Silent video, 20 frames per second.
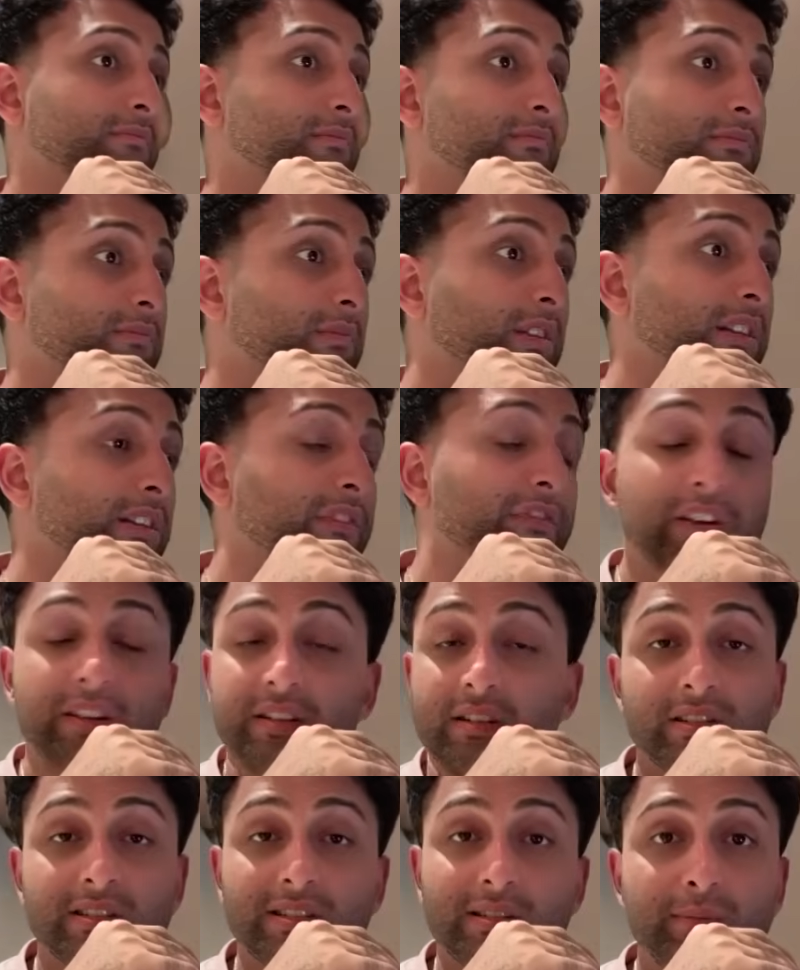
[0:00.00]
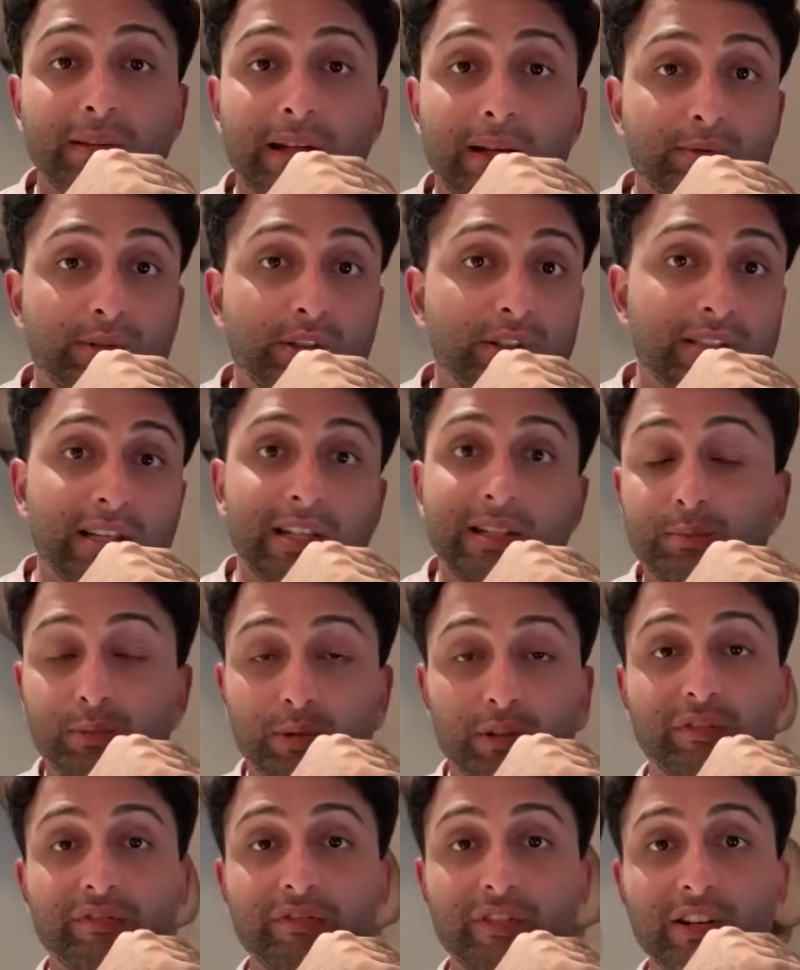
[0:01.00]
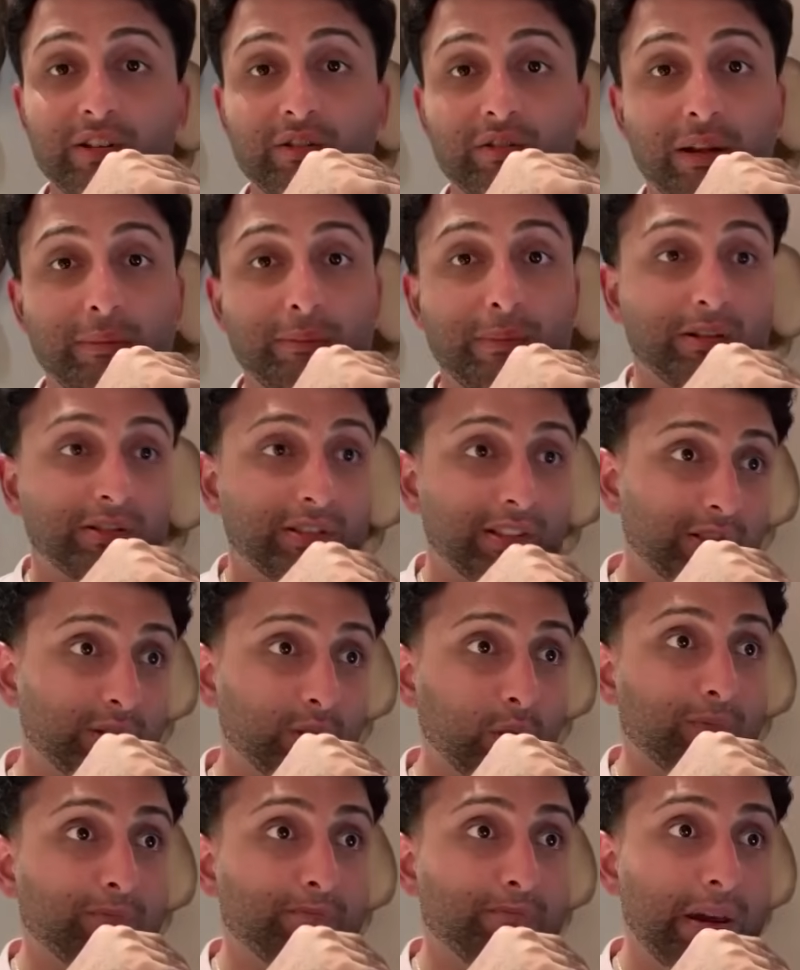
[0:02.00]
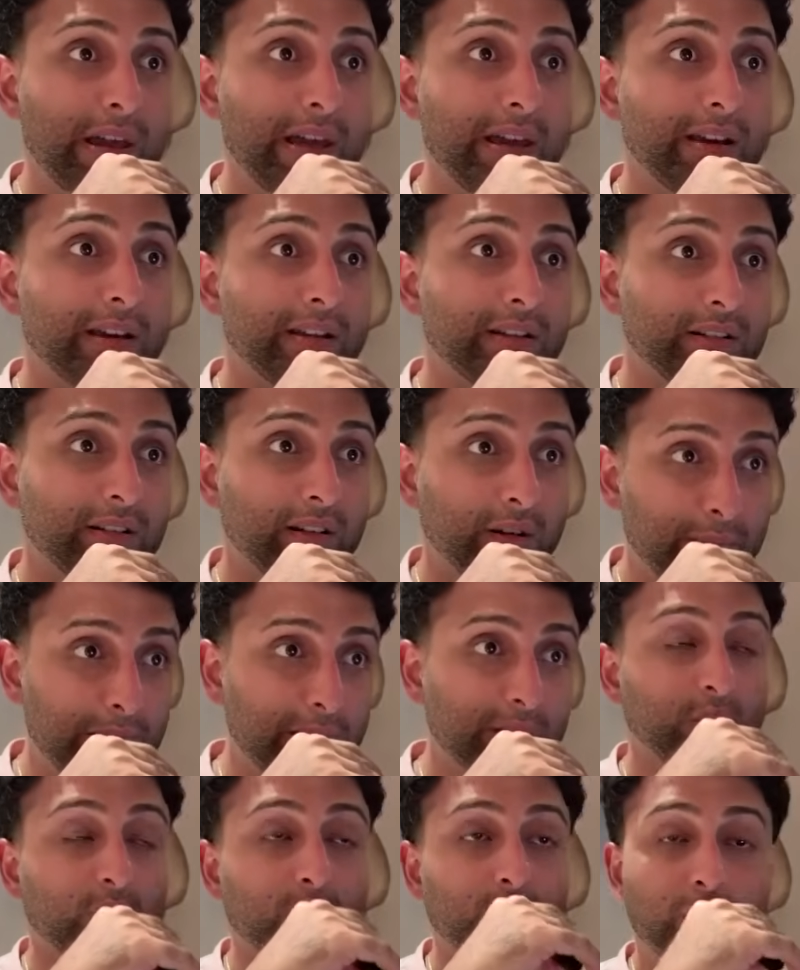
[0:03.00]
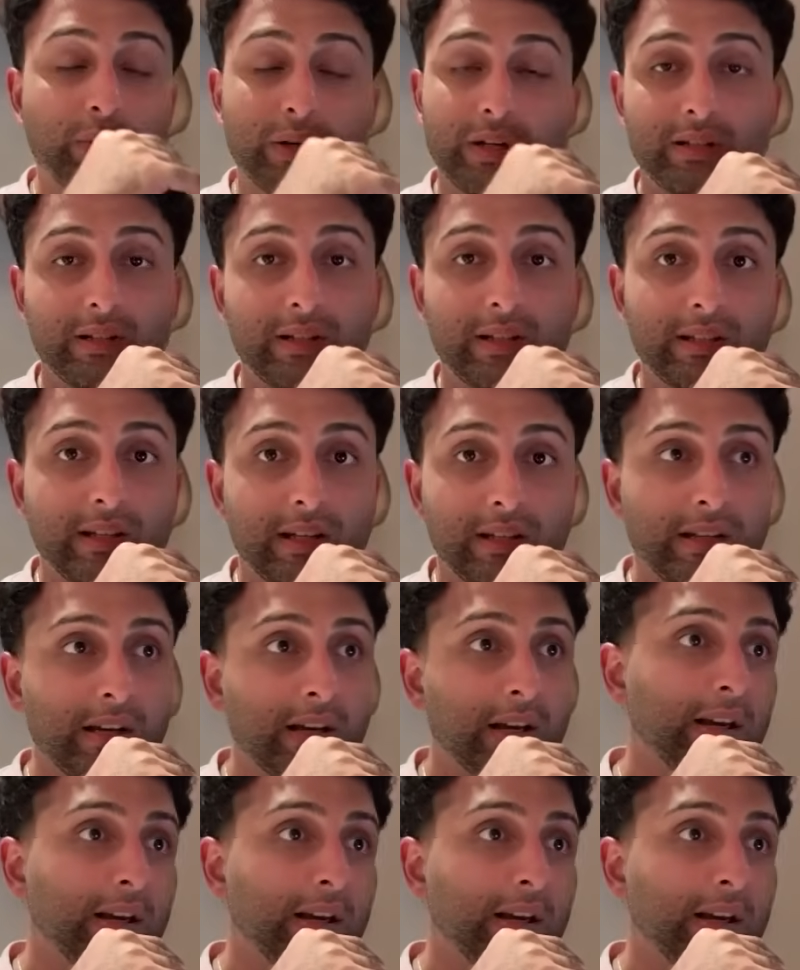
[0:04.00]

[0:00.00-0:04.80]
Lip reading: the defenders sometimes just send him to the free throw line because he's so big and coming so quickly that